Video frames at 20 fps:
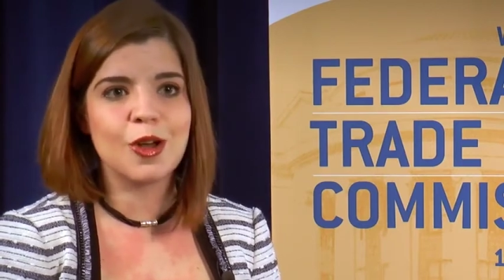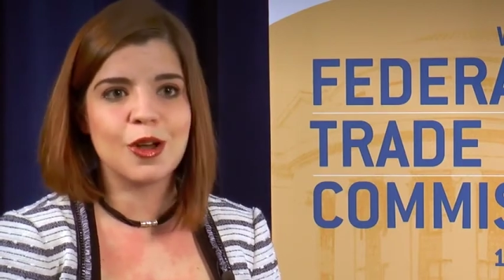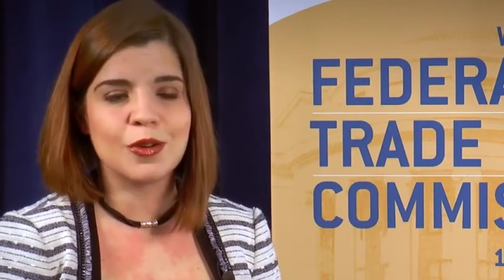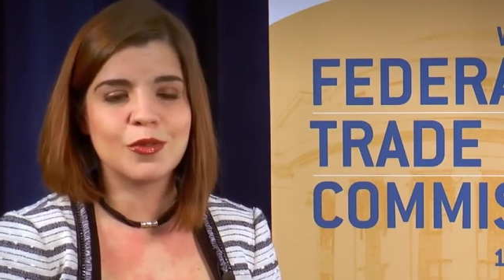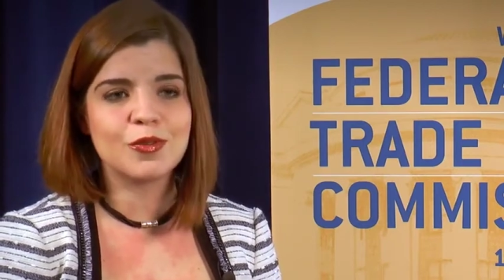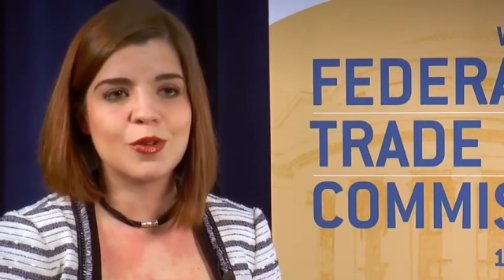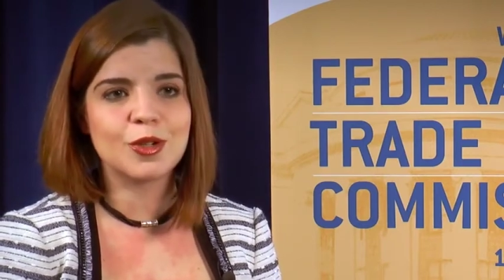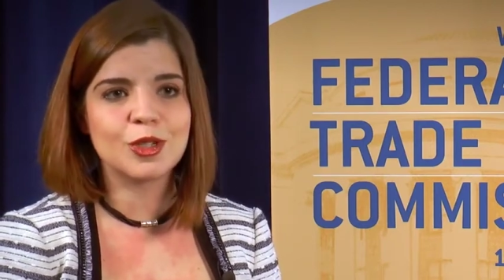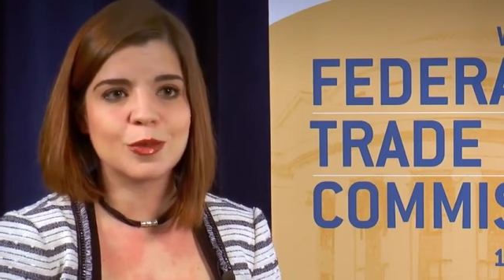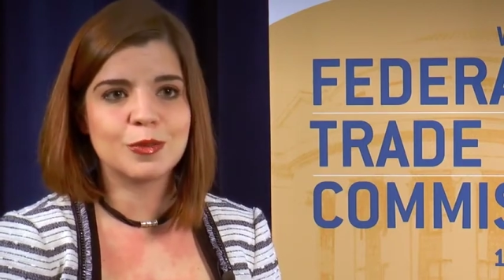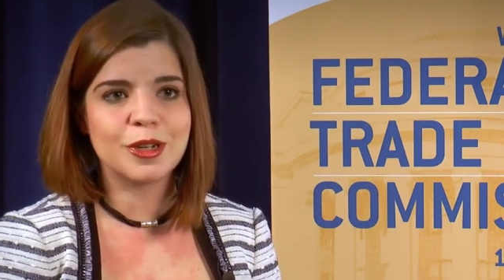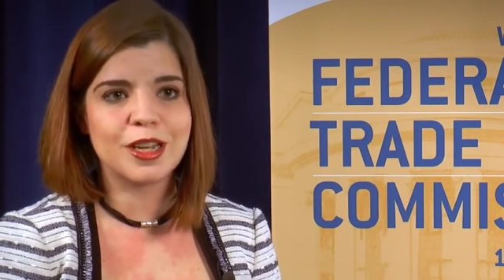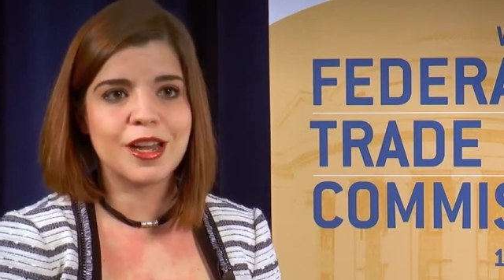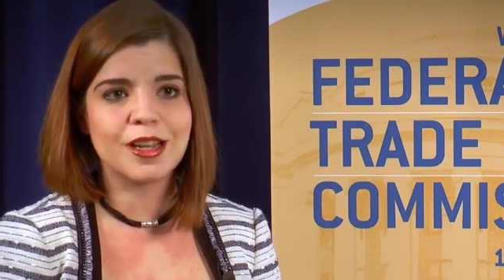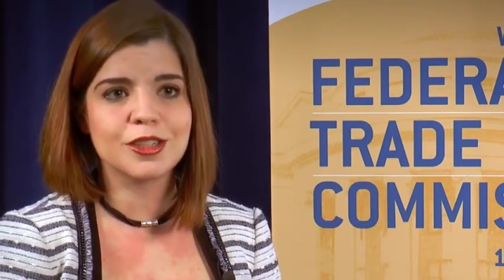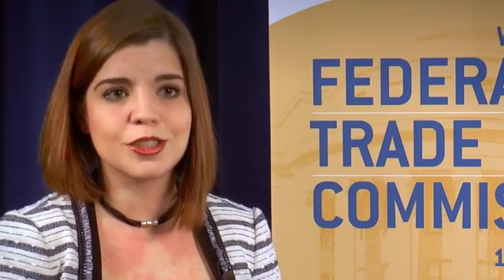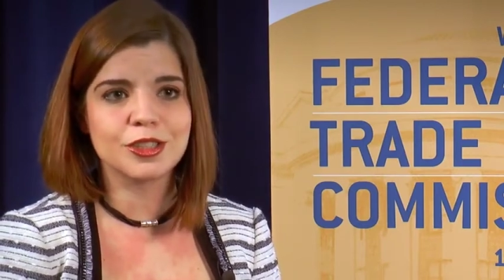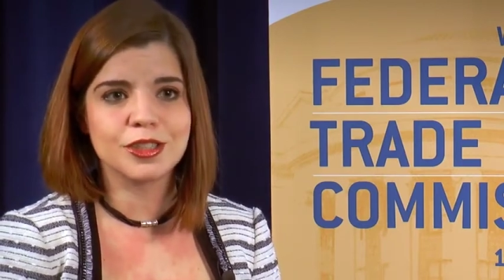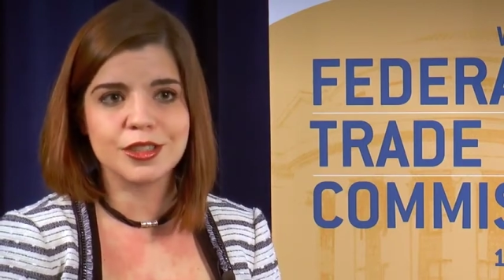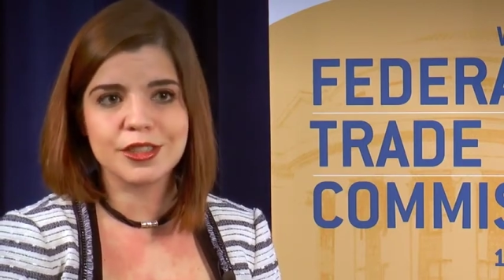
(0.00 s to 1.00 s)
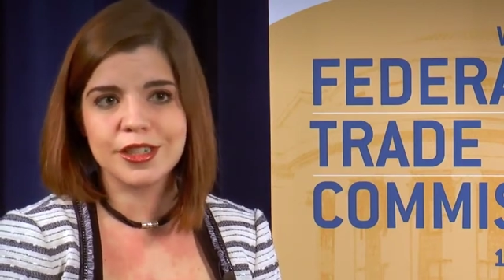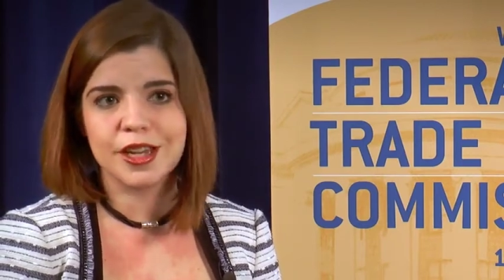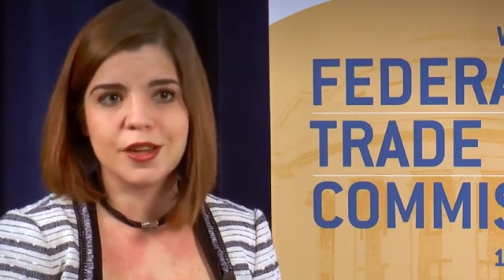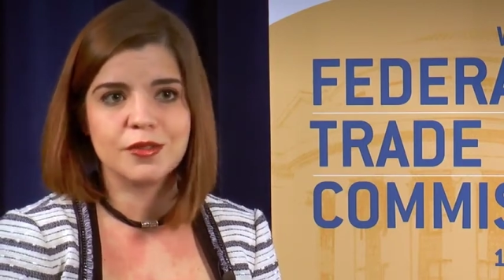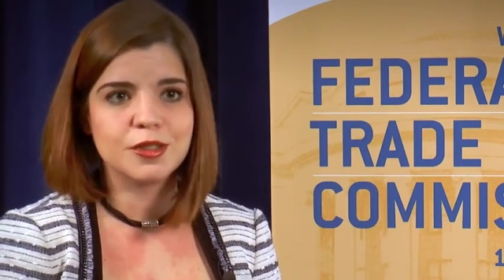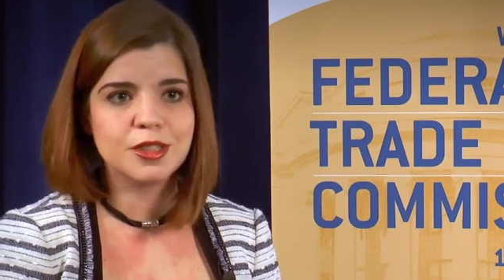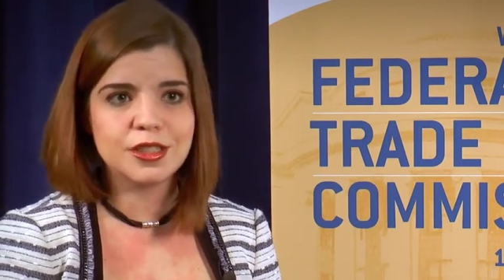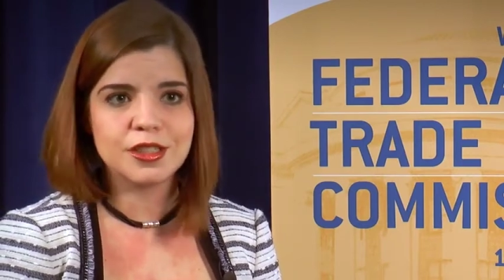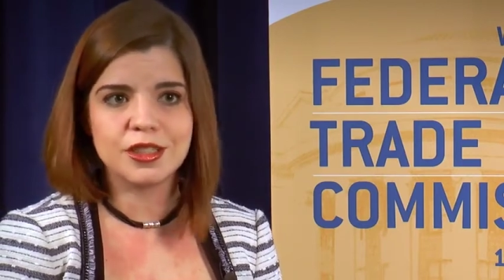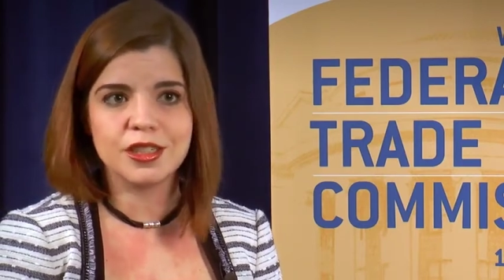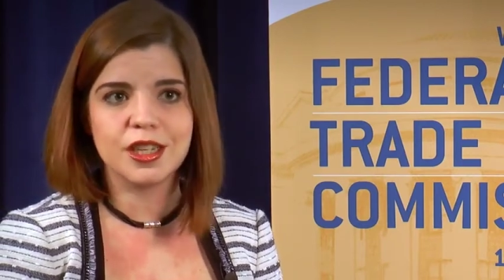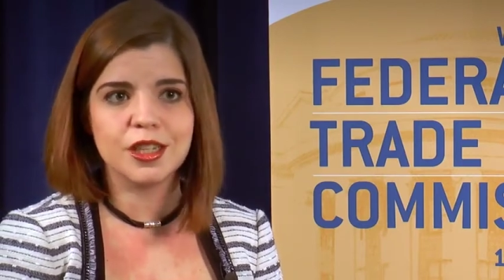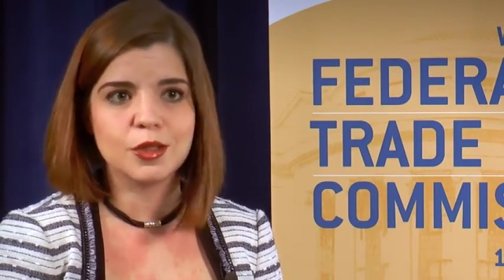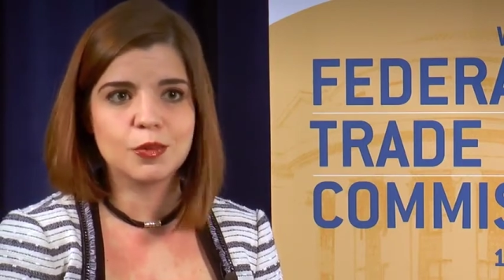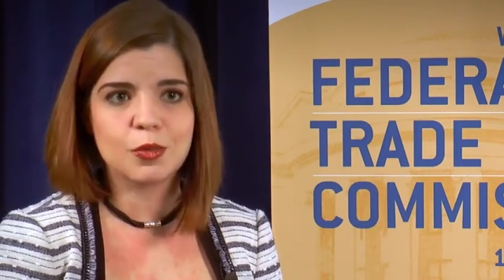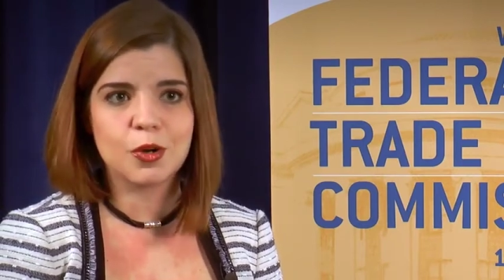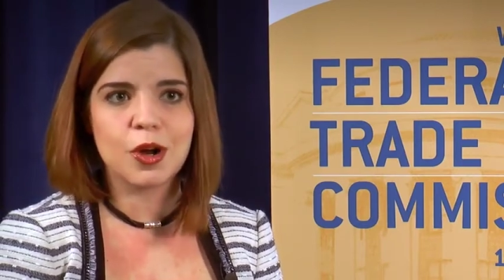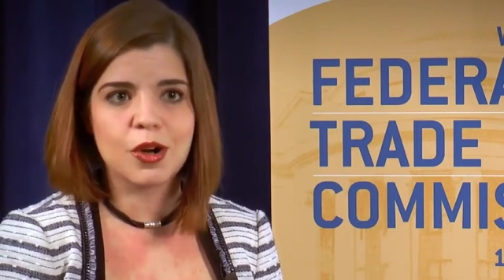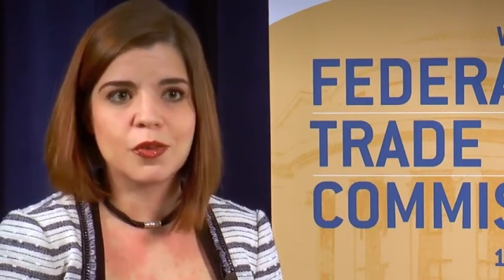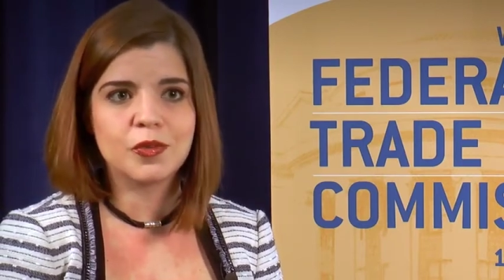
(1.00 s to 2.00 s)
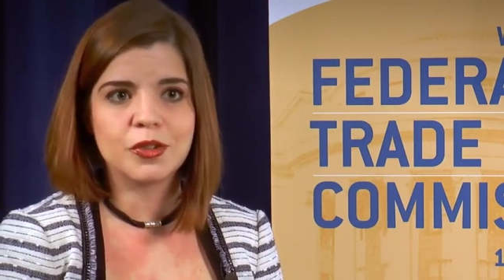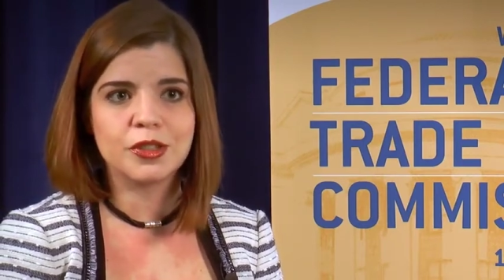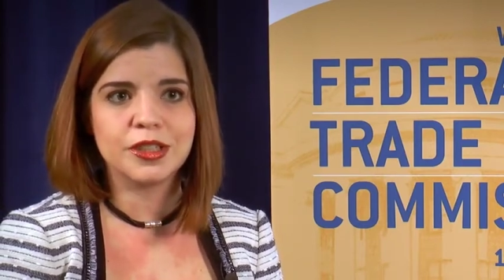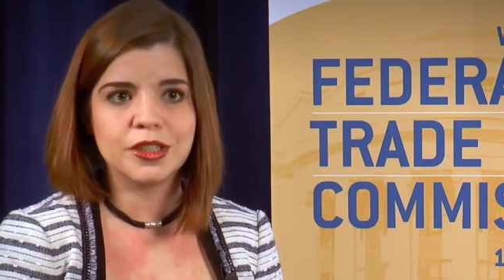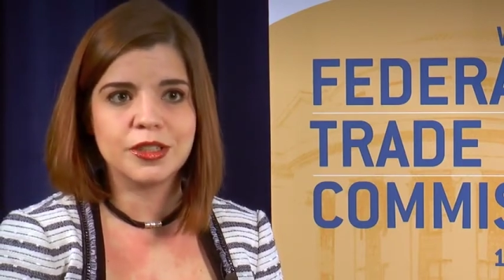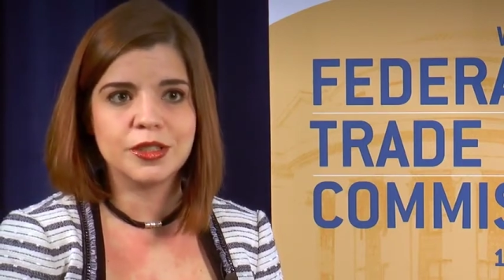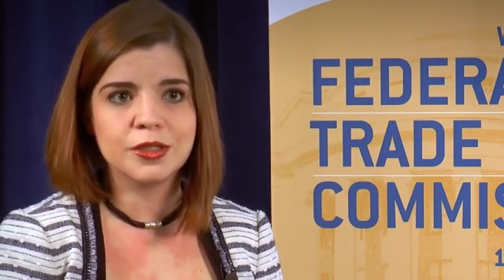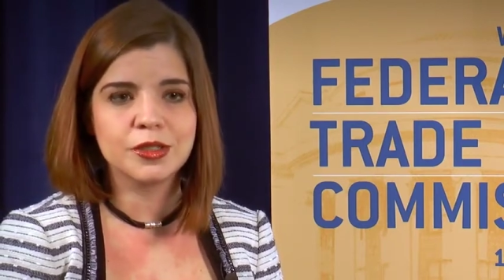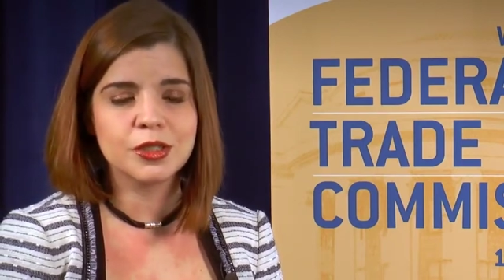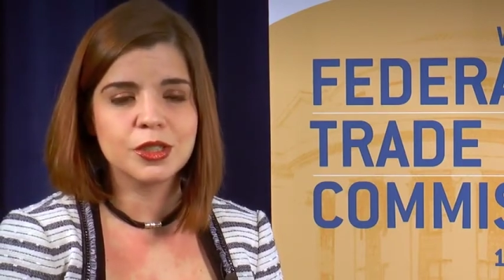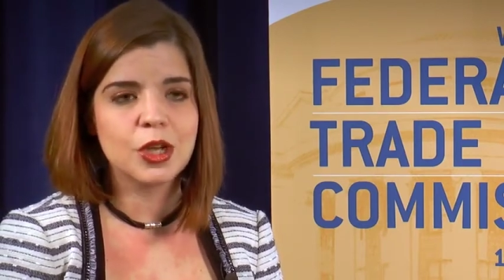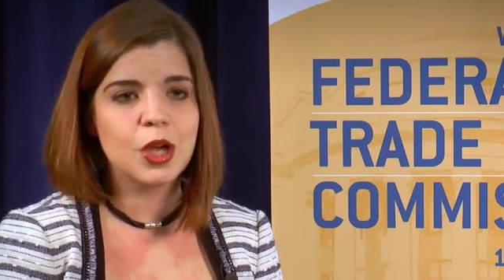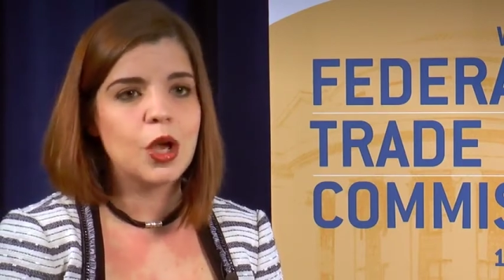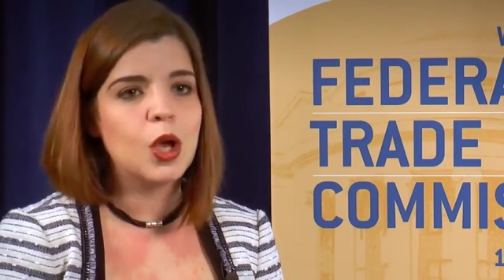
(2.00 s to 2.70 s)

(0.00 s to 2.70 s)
enforcement actions the FTC has brought over the years,